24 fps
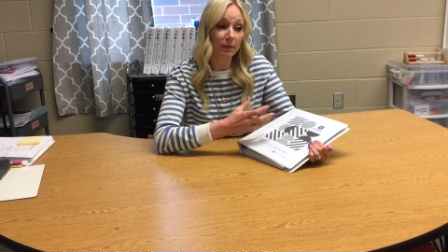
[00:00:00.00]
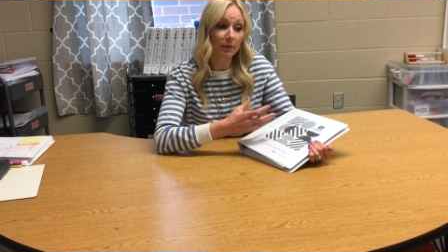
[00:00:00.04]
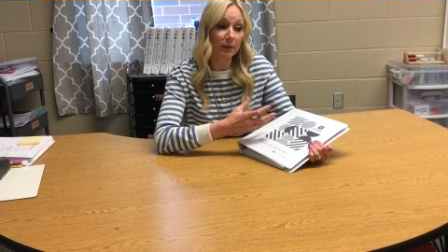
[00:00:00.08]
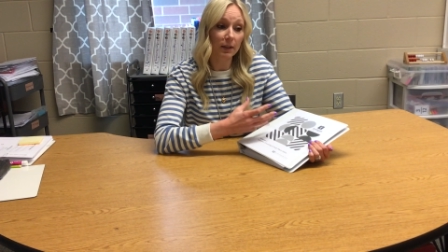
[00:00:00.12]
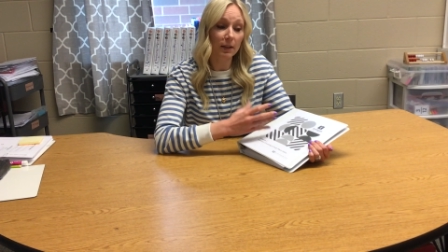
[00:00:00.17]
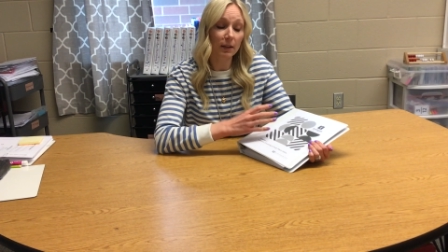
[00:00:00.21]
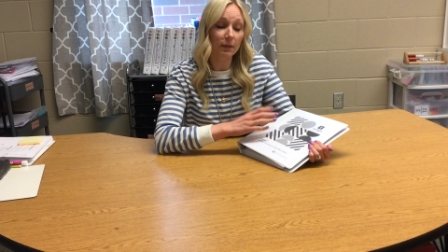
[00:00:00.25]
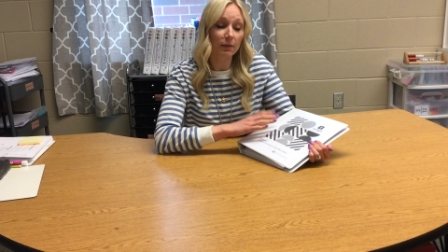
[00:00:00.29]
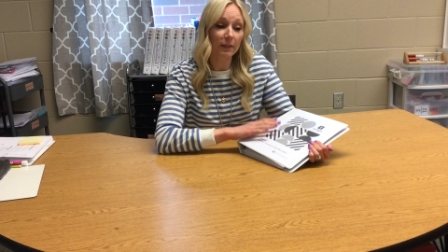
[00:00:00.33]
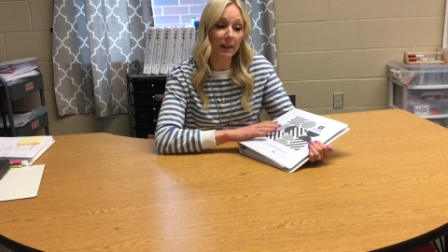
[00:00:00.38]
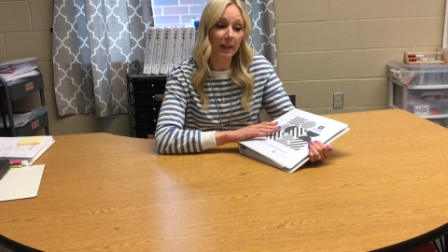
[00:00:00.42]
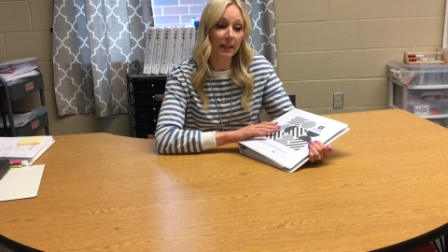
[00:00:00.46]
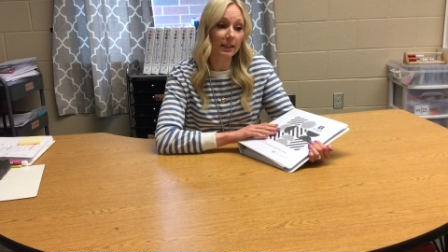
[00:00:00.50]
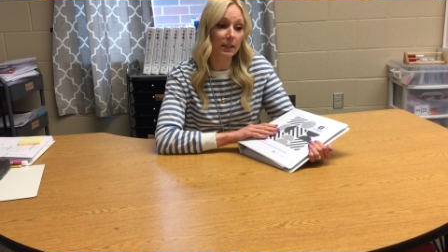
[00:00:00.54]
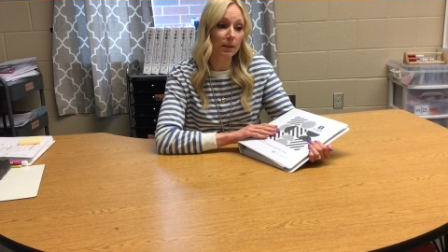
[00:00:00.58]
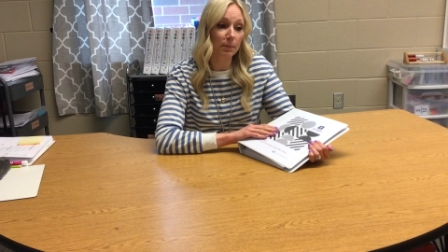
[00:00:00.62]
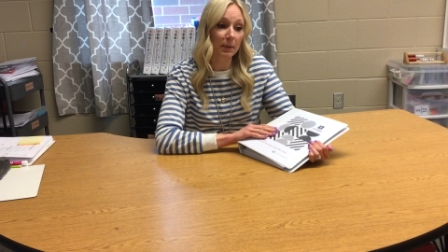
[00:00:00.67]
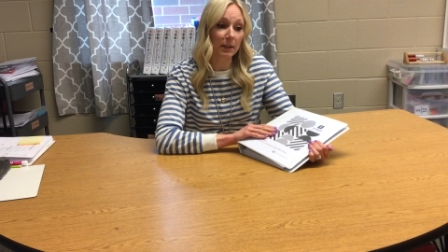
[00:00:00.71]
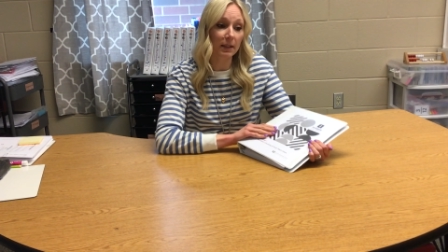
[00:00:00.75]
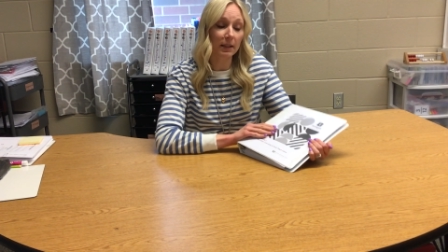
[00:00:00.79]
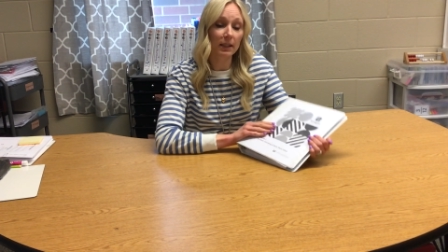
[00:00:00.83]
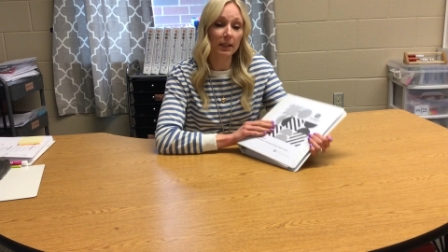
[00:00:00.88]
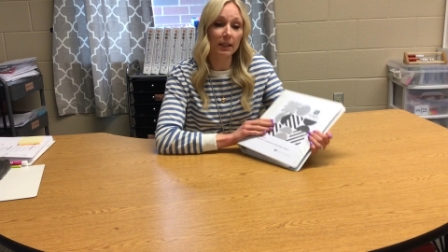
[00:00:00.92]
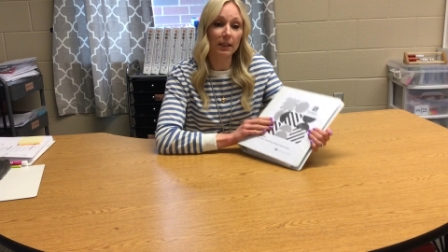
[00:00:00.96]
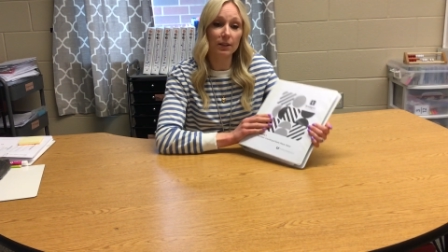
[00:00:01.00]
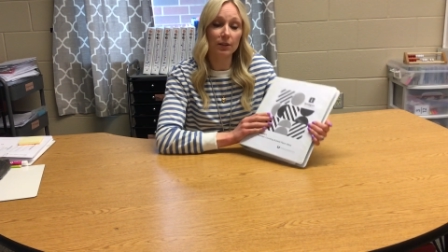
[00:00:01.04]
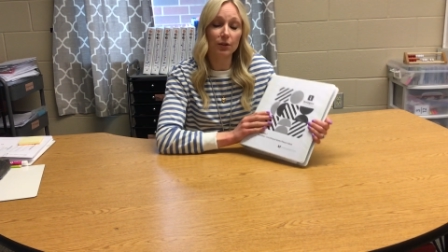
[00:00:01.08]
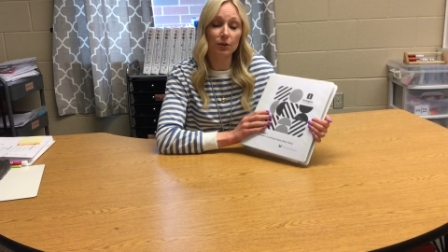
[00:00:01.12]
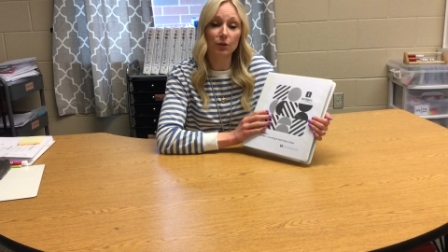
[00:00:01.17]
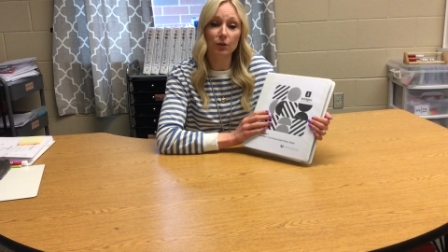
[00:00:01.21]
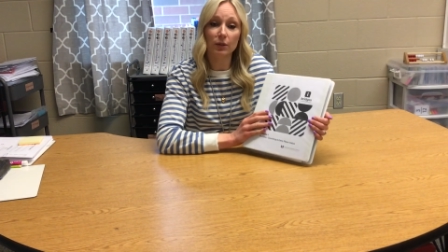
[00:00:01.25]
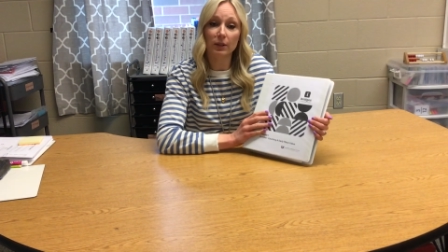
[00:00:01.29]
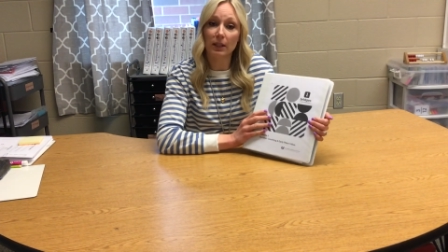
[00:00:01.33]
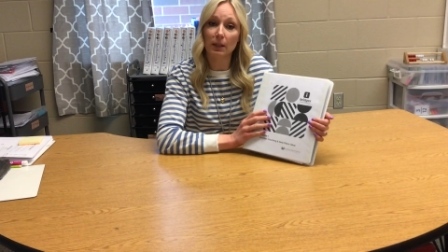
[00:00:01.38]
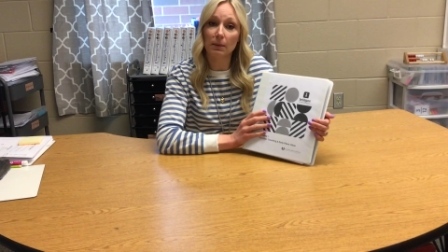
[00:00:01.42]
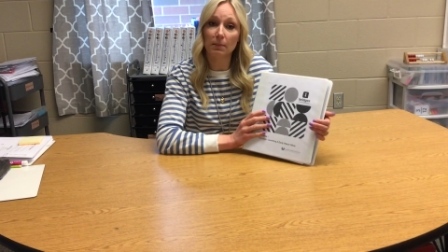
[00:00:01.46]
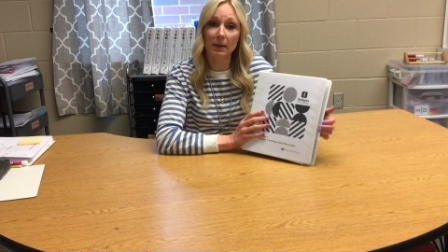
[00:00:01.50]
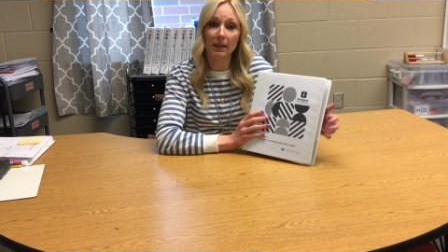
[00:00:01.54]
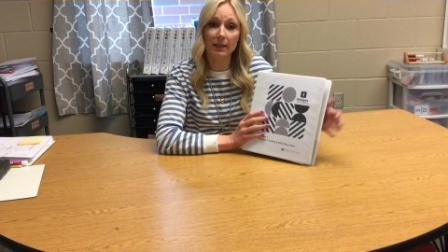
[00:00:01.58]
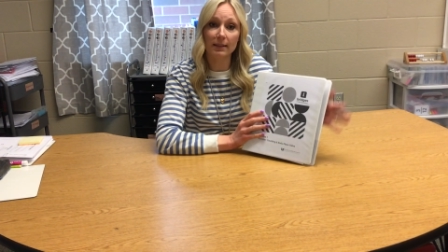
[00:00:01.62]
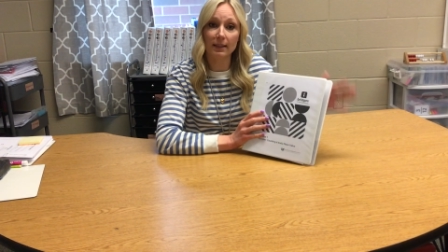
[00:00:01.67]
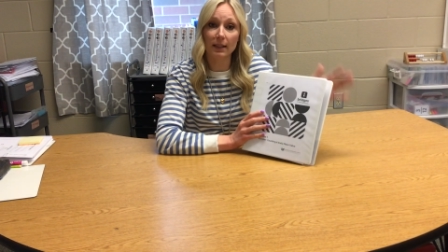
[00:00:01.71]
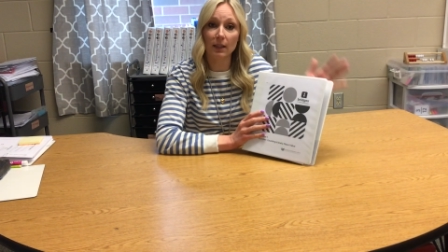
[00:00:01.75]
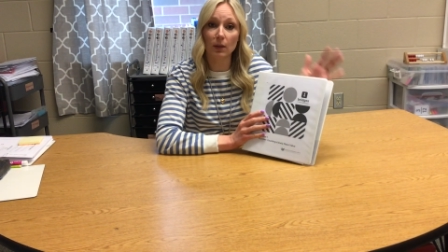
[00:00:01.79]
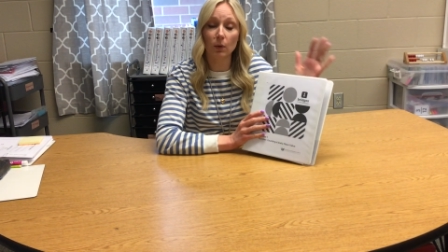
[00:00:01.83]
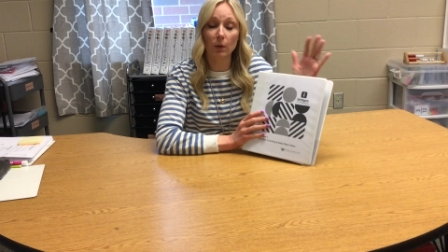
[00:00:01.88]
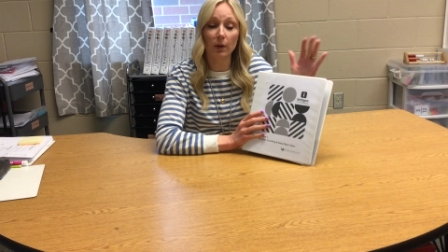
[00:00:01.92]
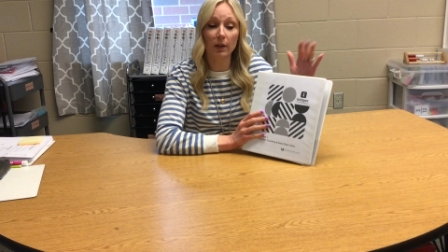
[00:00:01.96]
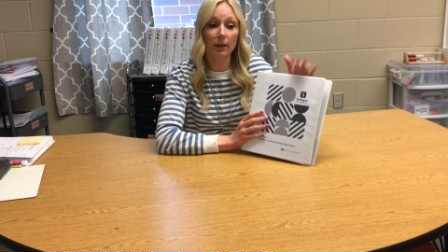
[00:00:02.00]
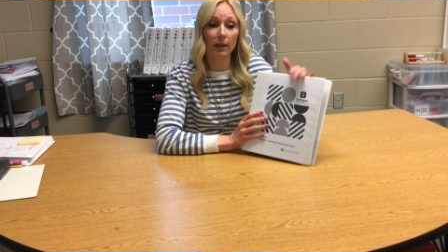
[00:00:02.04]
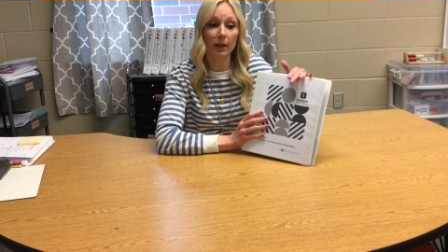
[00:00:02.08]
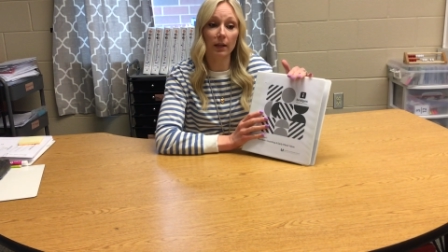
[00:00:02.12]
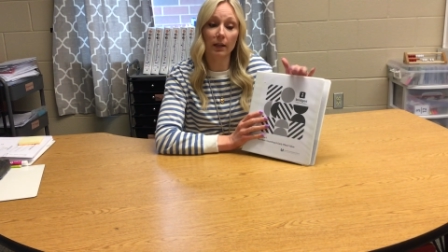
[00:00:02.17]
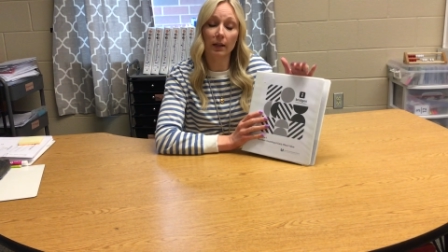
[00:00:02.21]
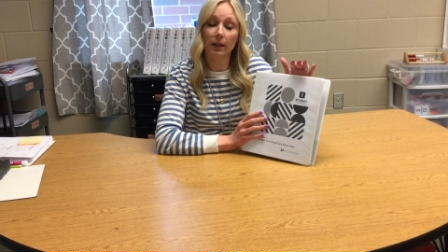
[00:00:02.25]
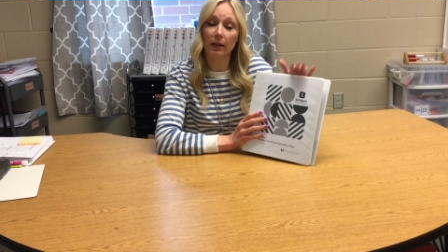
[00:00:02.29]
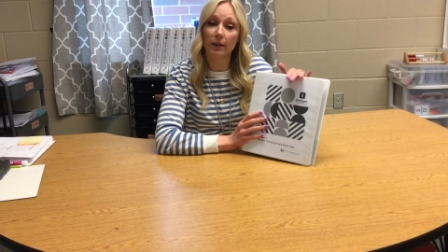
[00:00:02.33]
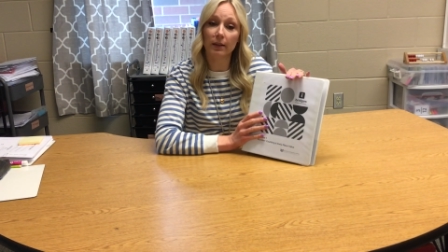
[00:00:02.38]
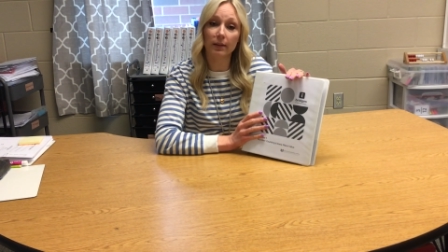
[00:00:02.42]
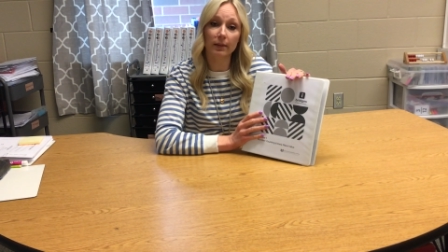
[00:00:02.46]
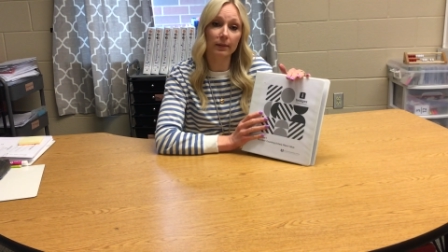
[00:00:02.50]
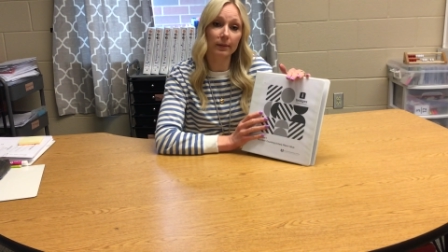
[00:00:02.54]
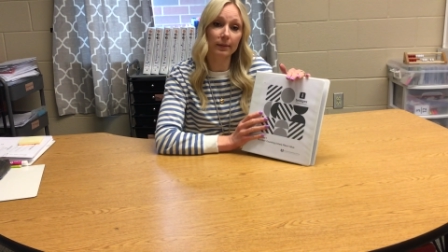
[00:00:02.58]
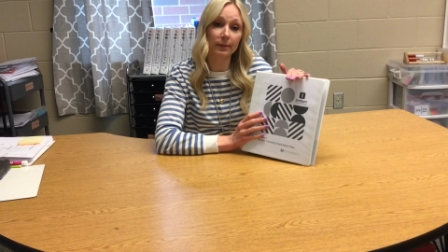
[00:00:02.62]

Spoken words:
the flexibility is truly amazing within here.